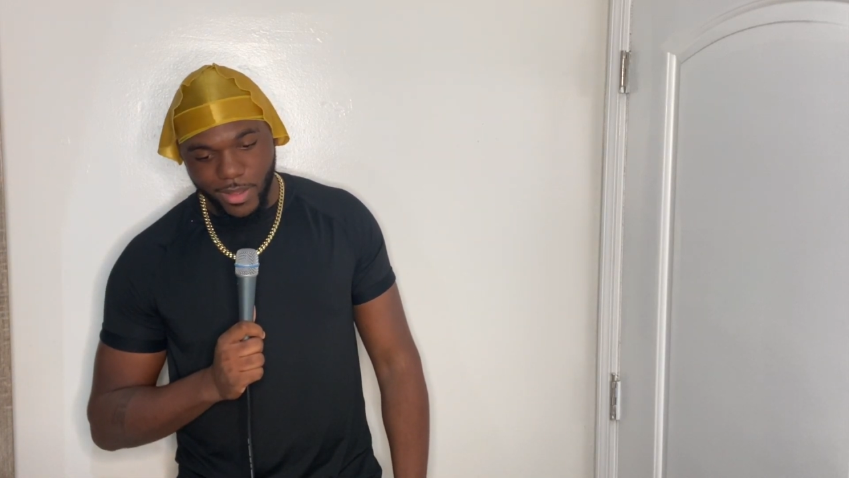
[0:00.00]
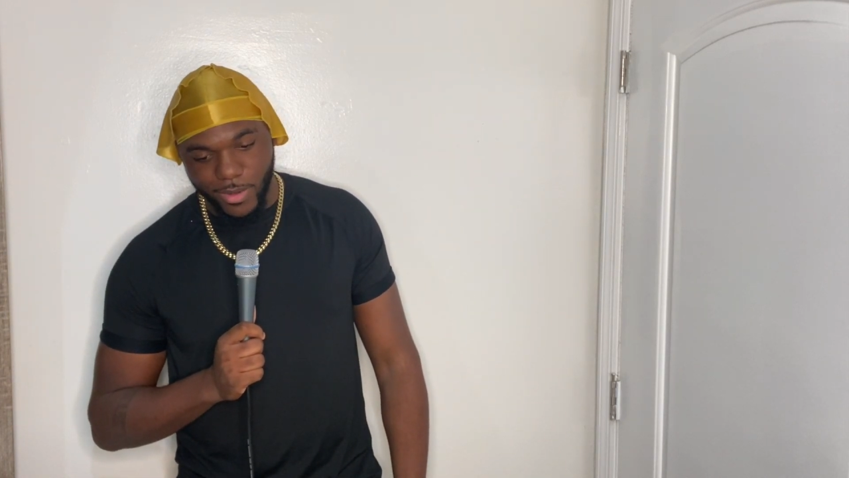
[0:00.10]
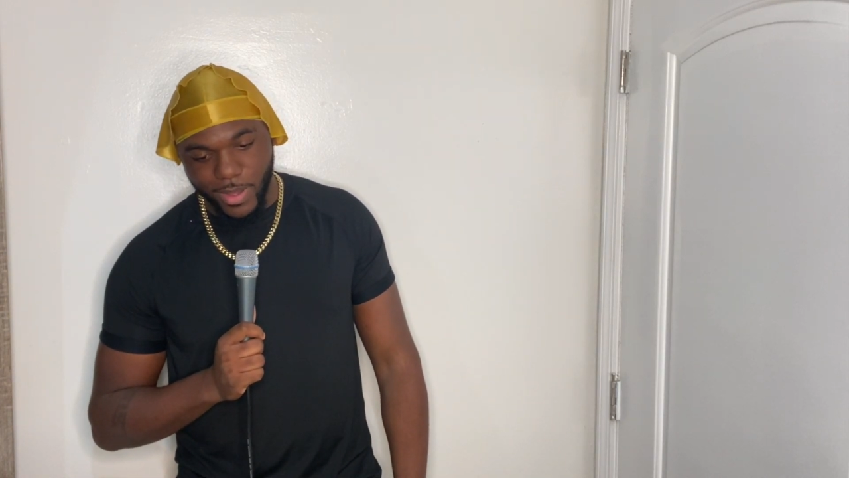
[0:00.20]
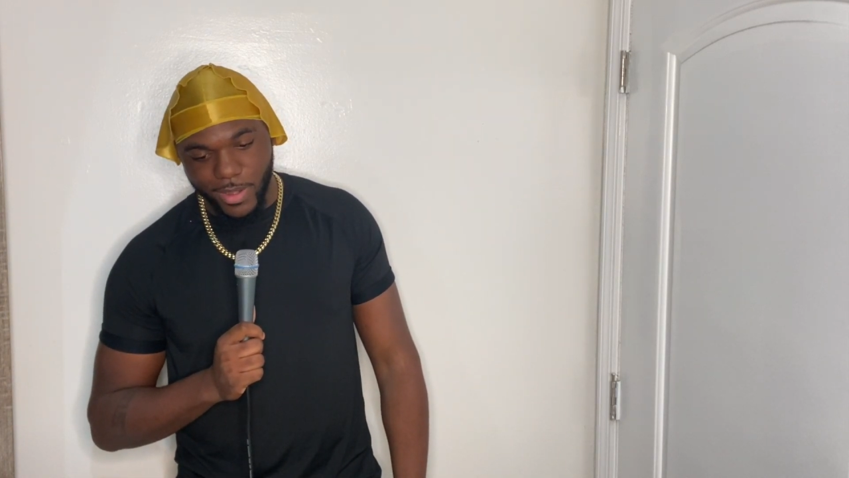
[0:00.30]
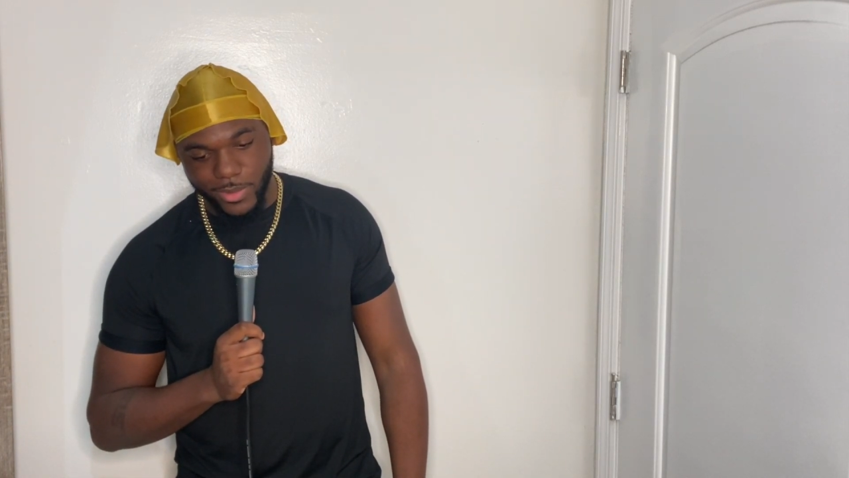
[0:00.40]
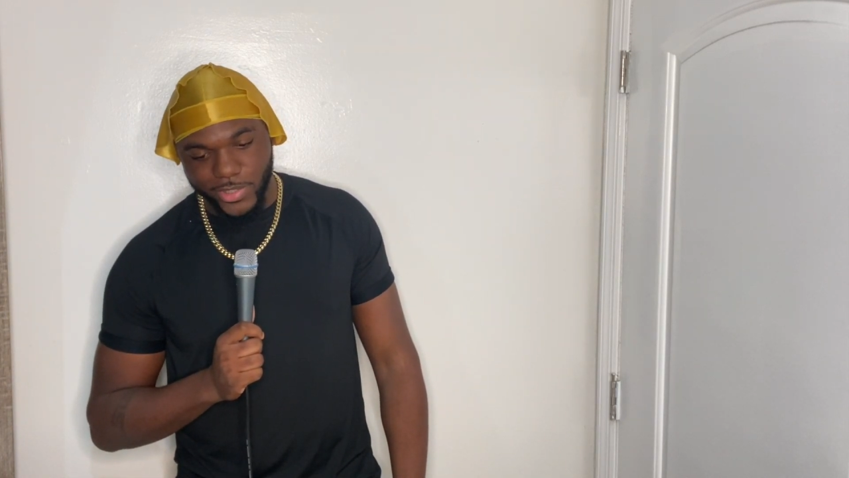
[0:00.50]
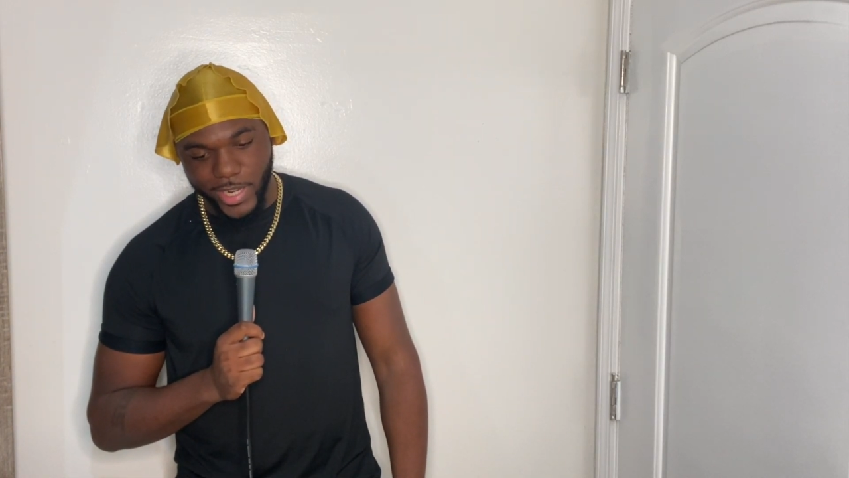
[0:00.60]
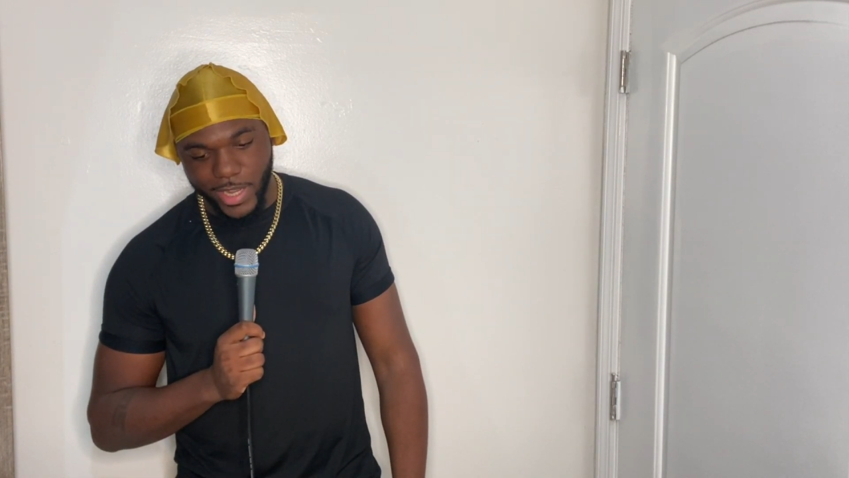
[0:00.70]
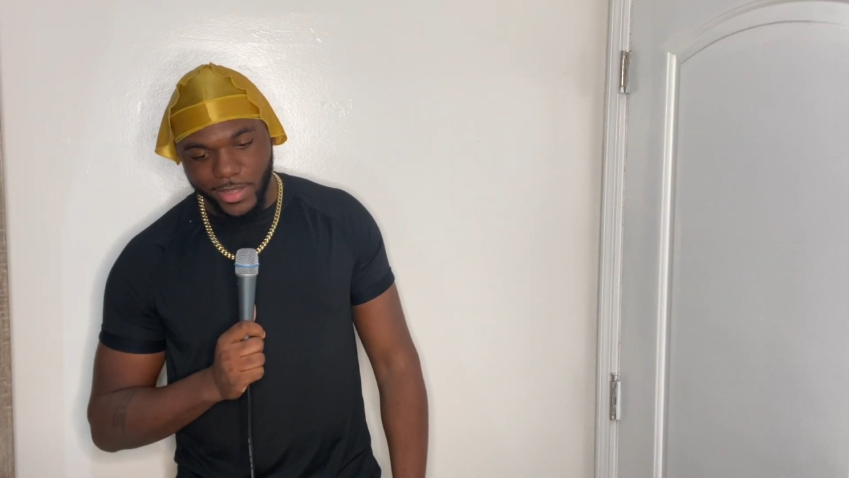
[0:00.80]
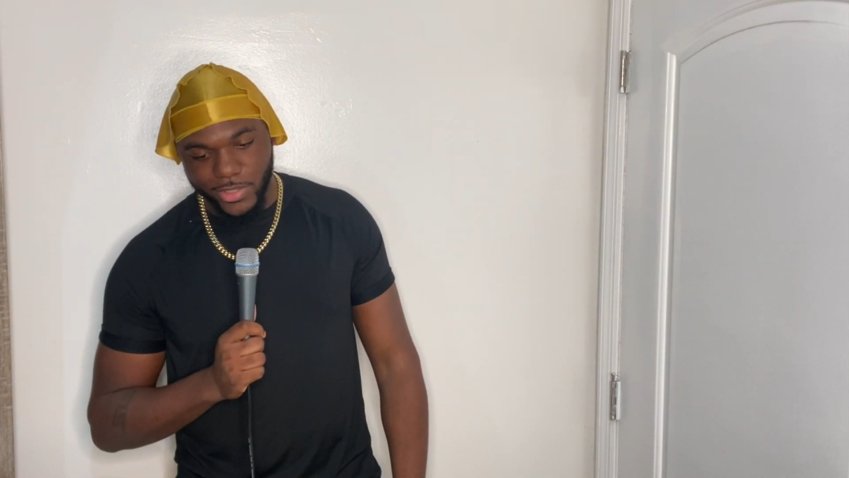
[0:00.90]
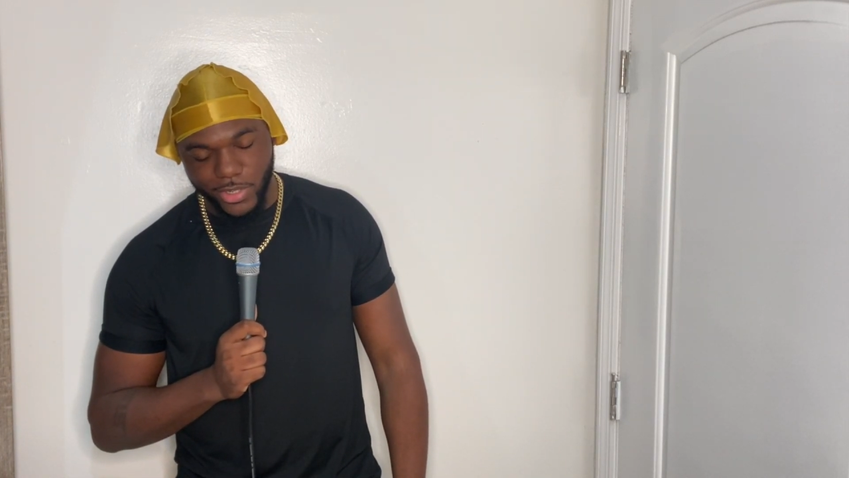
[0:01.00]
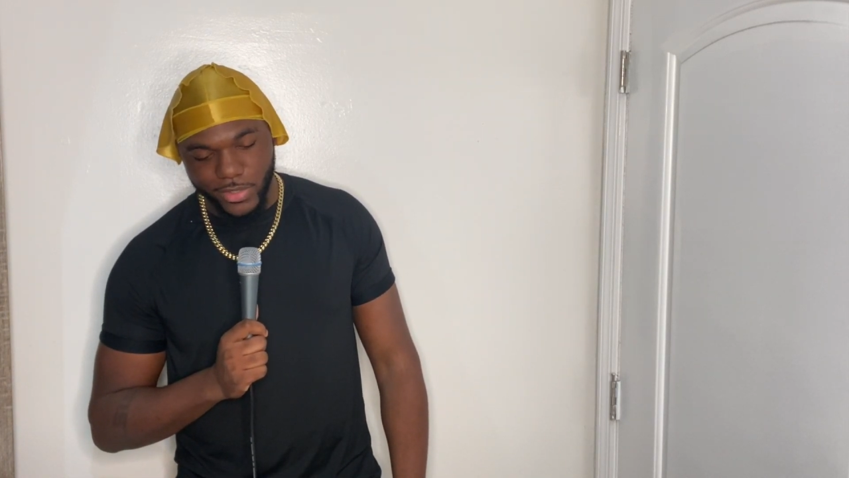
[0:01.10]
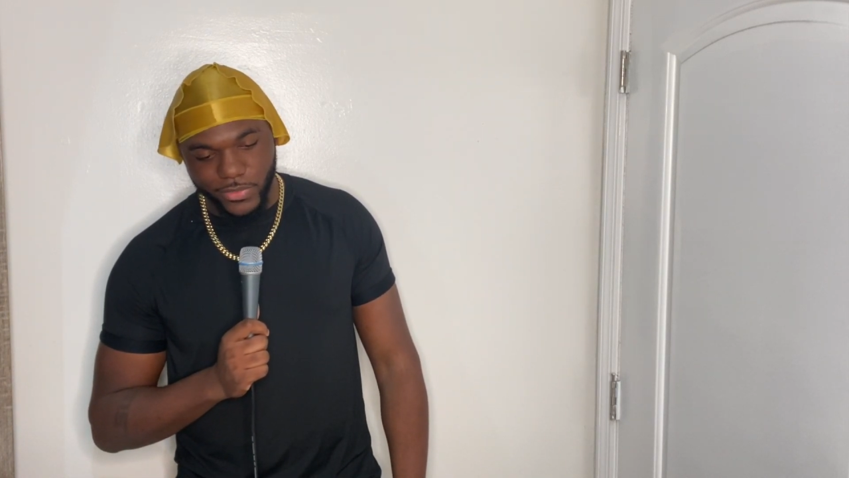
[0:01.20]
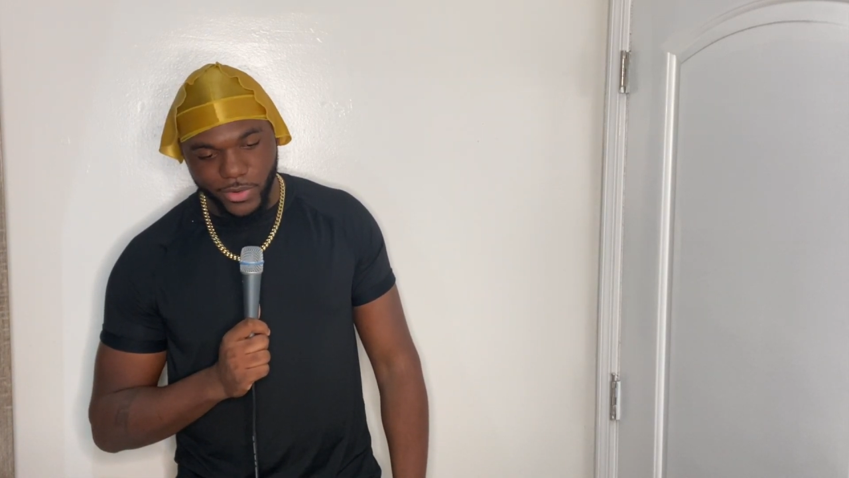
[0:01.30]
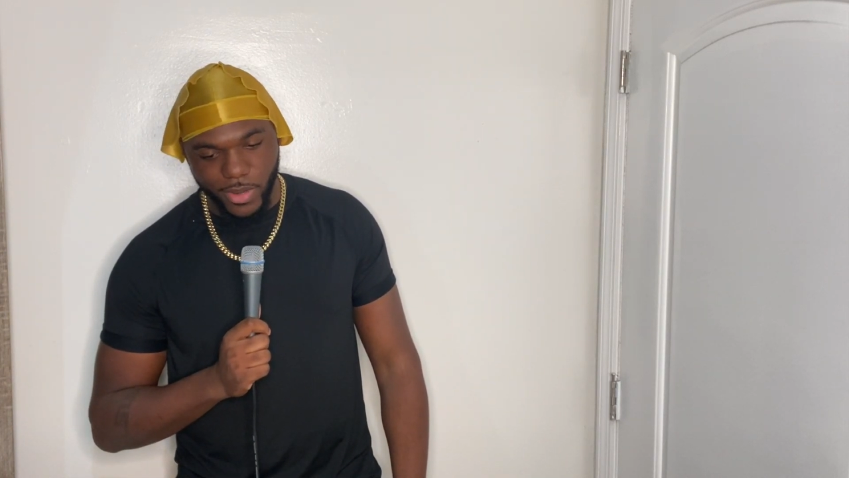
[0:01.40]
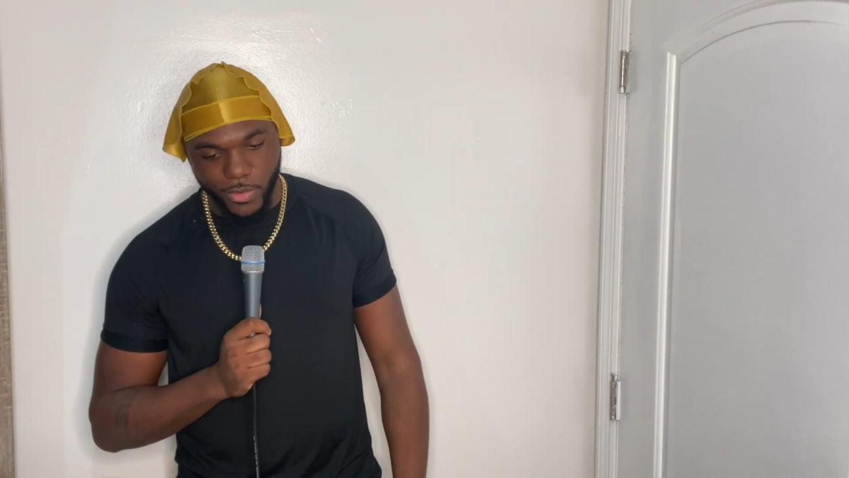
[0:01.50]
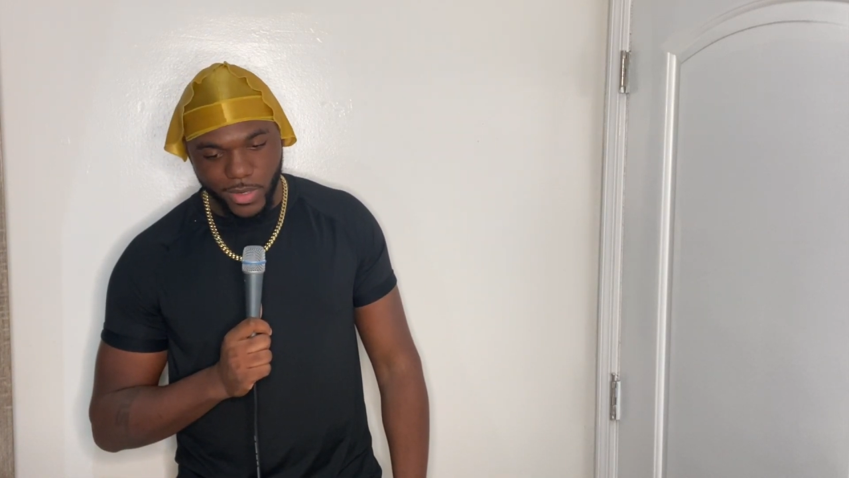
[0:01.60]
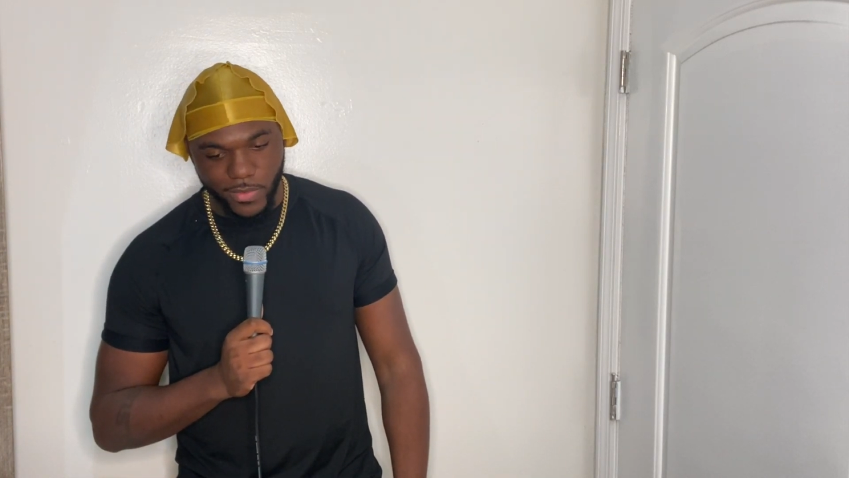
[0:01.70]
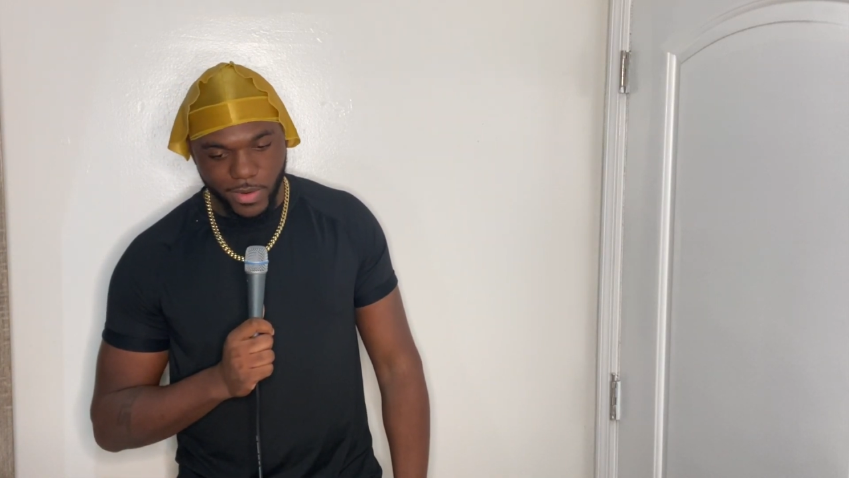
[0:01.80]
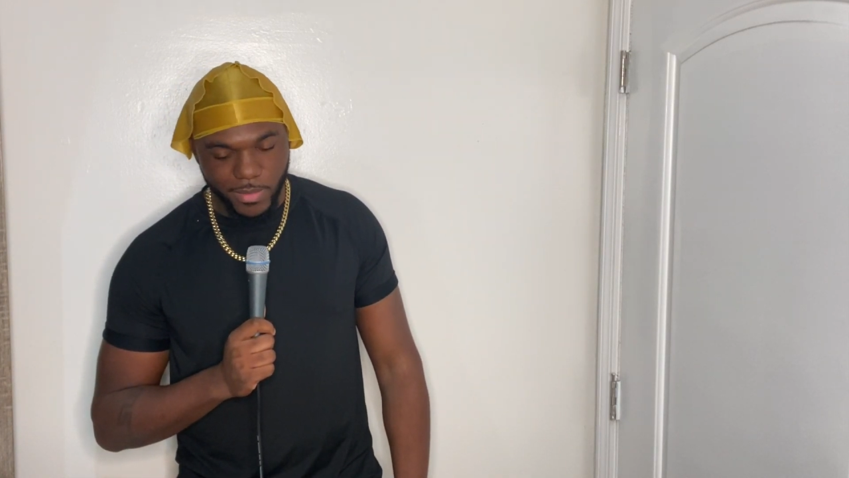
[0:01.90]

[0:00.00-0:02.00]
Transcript: oh, I'll go check out the church for you, whatever.